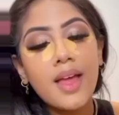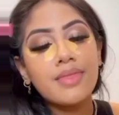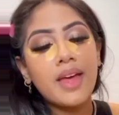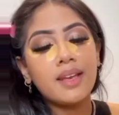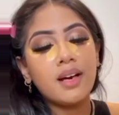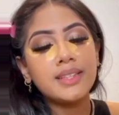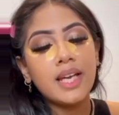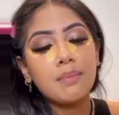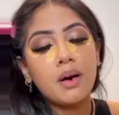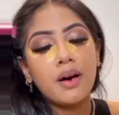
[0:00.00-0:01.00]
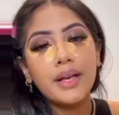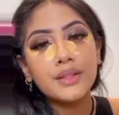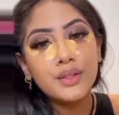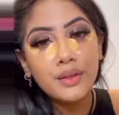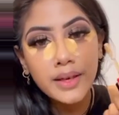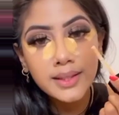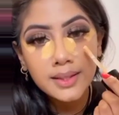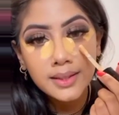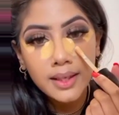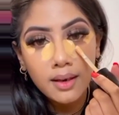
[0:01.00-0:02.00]
Then I take my Too Faced
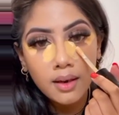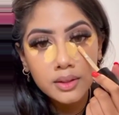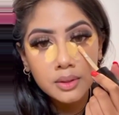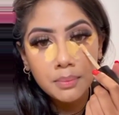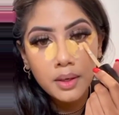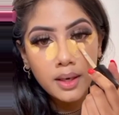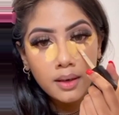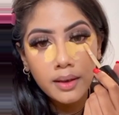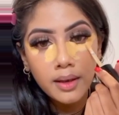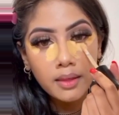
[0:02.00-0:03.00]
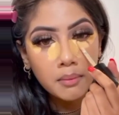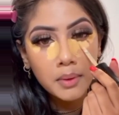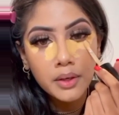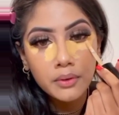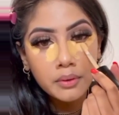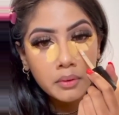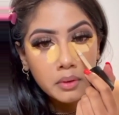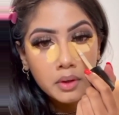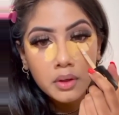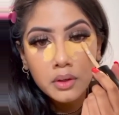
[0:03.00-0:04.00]
concealer and just put it like in the middle.
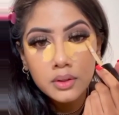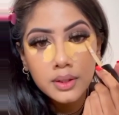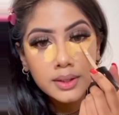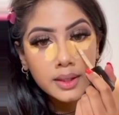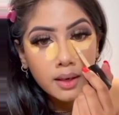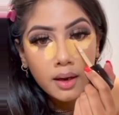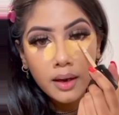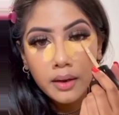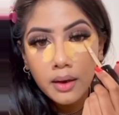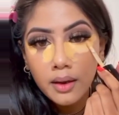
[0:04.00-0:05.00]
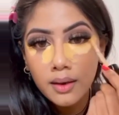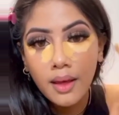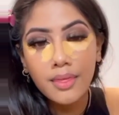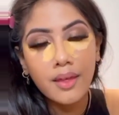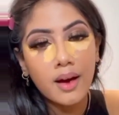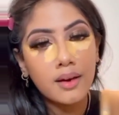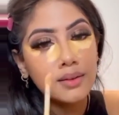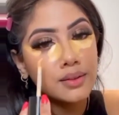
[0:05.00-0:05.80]
Do you see, like that?